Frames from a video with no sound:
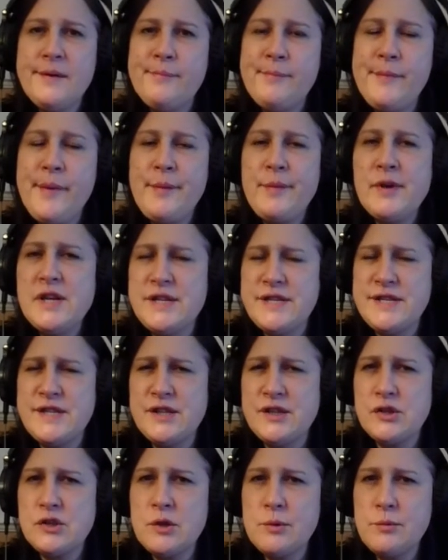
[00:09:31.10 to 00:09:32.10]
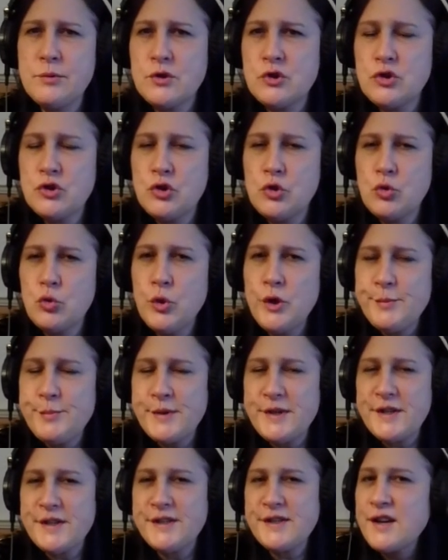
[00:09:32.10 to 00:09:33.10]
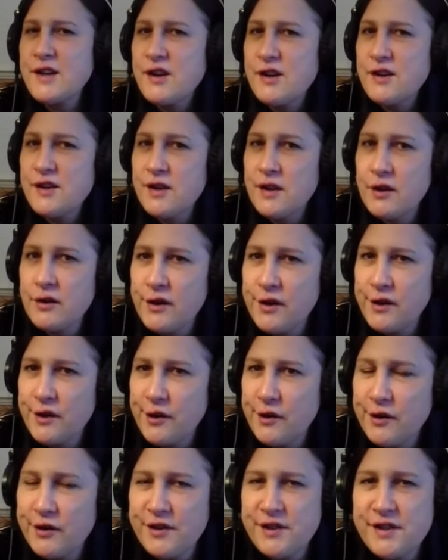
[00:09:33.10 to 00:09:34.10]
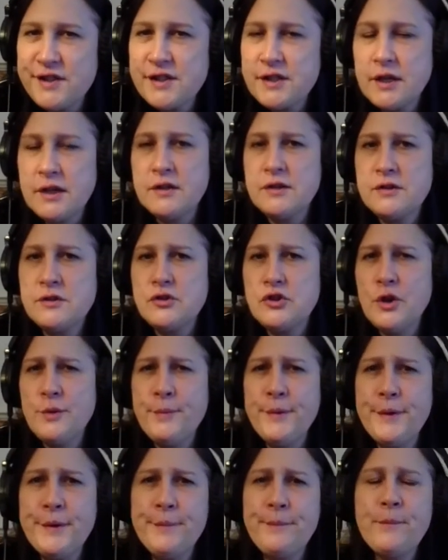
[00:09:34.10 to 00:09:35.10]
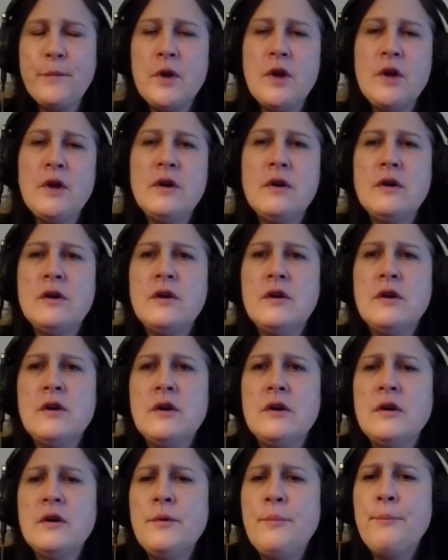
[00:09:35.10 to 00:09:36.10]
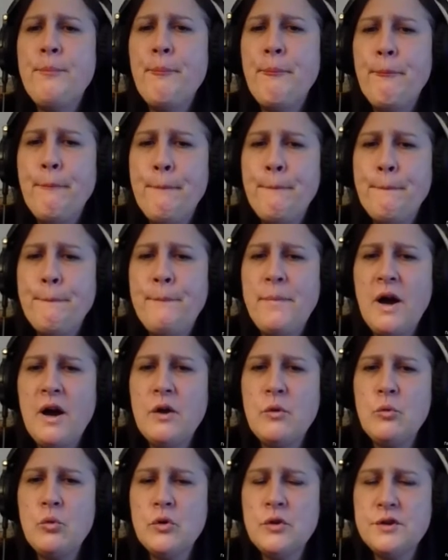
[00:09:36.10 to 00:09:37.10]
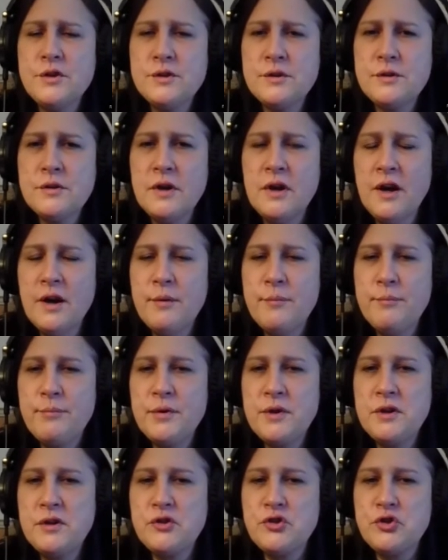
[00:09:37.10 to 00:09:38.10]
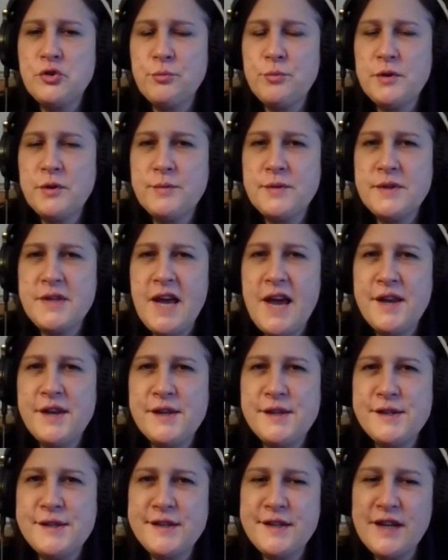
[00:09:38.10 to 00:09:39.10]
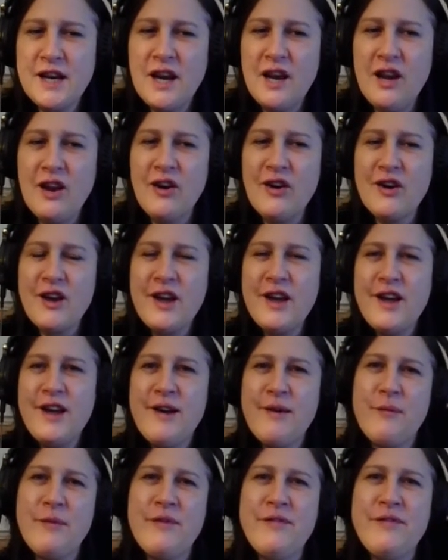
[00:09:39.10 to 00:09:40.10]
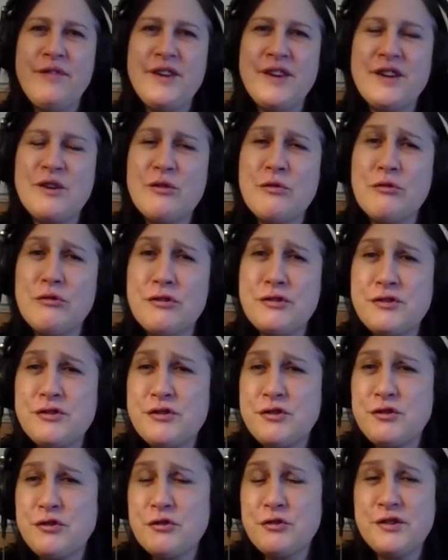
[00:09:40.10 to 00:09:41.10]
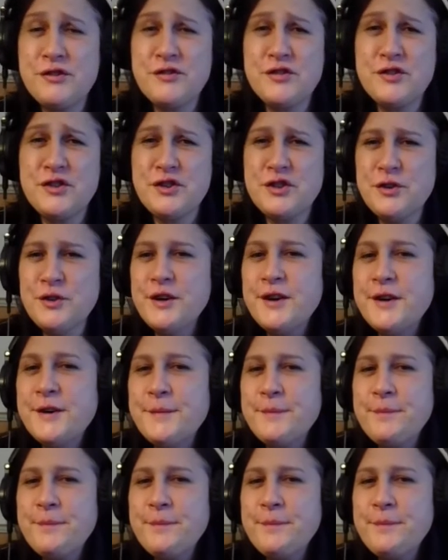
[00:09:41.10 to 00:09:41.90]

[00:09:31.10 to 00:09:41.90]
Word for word: maybe listening to so much to the words because I can't, I don't understand German. Um, but I would um, be jumping up and down and singing along with the chorus, chorus for sure,